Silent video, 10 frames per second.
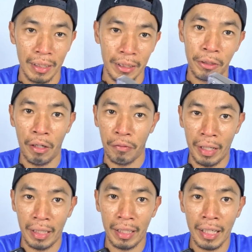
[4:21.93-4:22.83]
you have
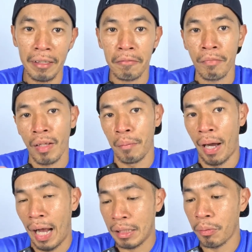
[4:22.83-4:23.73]
another lane, but
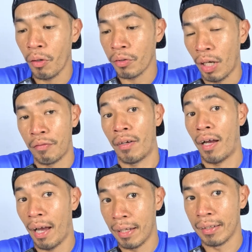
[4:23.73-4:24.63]
Expo, you have
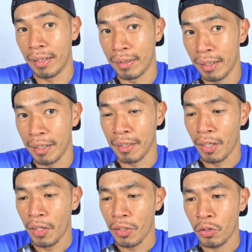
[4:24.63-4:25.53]
another lane.
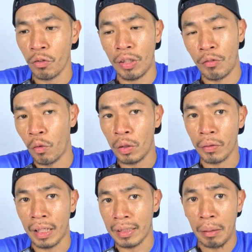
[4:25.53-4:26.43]
So if you want to
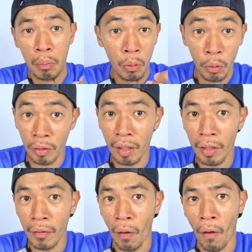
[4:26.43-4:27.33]
get some good
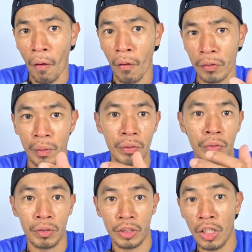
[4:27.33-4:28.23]
deal or you want
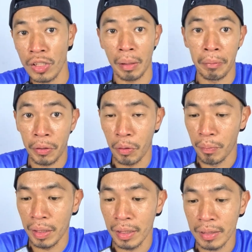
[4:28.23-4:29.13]
to change some
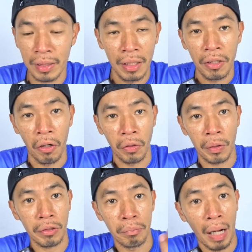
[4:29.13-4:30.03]
equipment or you
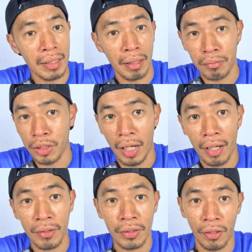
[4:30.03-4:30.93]
want to buy some
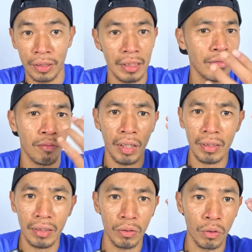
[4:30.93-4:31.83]
gels or just
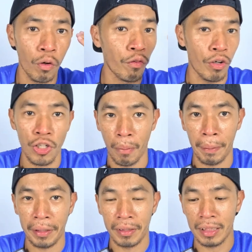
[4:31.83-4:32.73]
want to go for
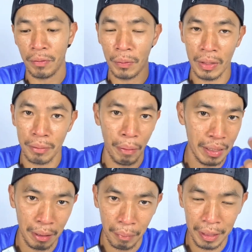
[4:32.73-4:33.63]
shopping, just want to
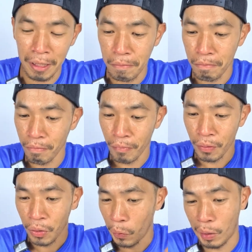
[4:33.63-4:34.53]
spend some money,
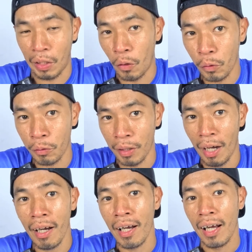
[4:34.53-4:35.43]
you can go to the